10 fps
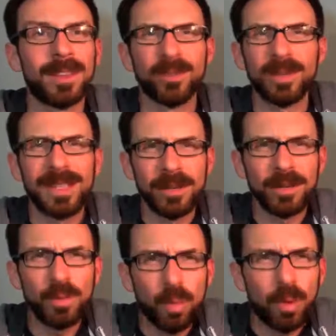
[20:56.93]
So I can hear
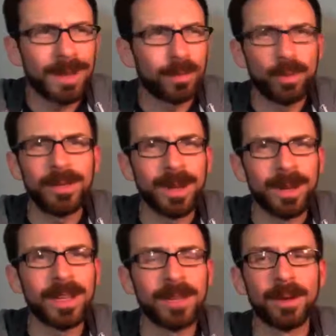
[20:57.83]
you what? What are you
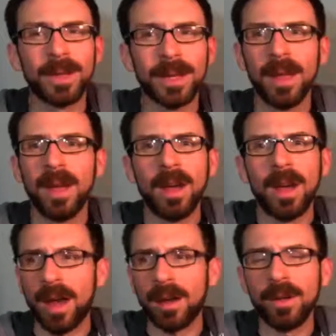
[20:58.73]
talking about? Like,
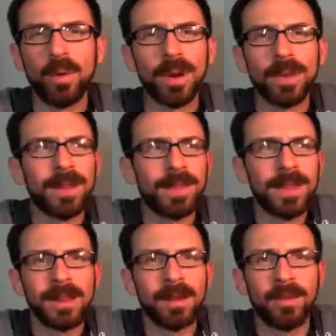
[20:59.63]
I don't know, whatever I
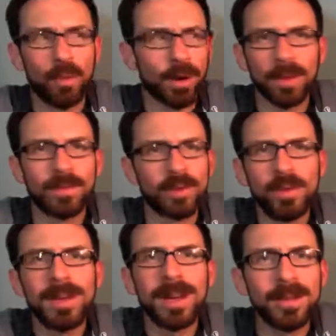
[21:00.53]
think of. Or so
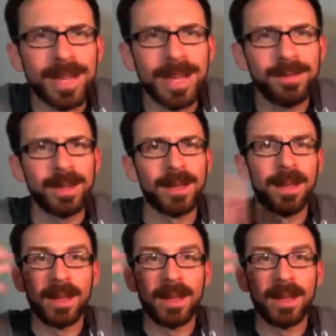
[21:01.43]
you can entertain me.